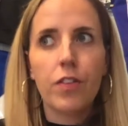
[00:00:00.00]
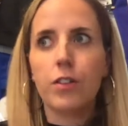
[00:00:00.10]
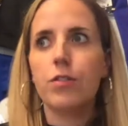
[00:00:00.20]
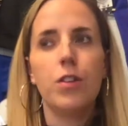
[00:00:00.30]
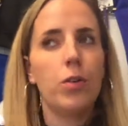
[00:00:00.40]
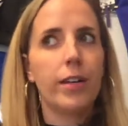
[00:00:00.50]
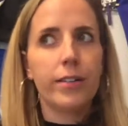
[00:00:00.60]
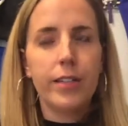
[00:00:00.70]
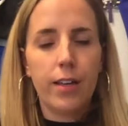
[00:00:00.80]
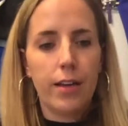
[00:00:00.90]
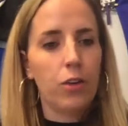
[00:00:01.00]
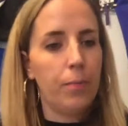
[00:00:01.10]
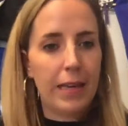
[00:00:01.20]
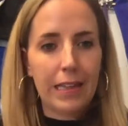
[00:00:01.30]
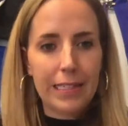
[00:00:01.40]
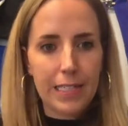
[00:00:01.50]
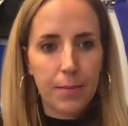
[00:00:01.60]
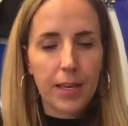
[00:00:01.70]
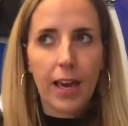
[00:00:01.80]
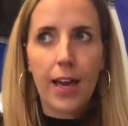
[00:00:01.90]
There's no guarantee that you'll make the team
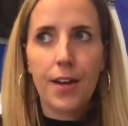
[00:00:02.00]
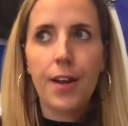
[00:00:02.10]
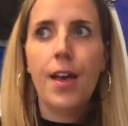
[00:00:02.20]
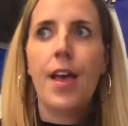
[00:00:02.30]
again.